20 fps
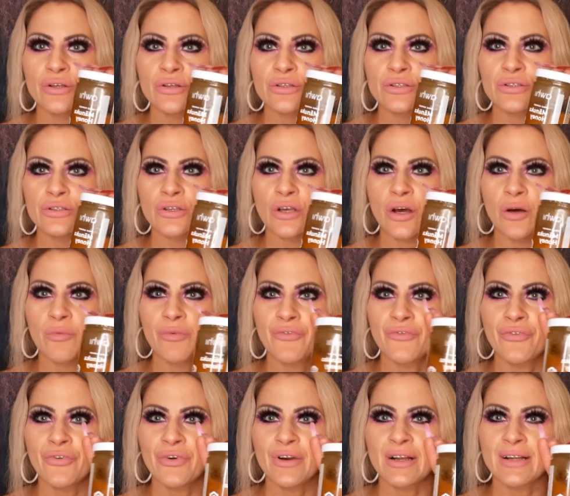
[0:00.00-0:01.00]
So
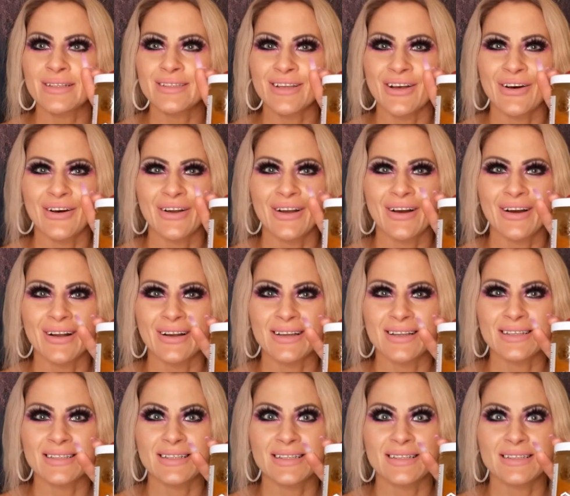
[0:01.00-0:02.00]
before it's all gone,
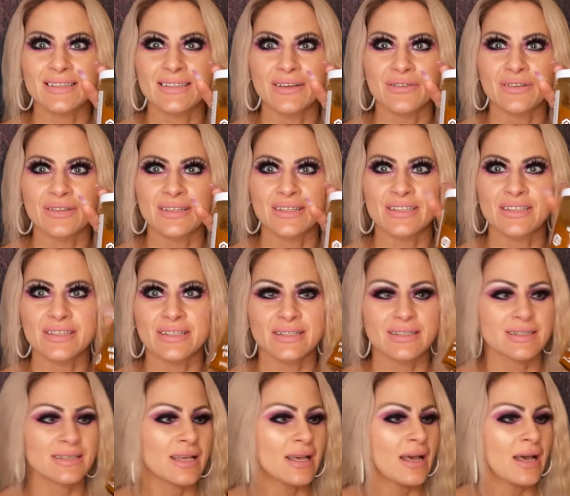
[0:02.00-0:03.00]
because it is so delicious,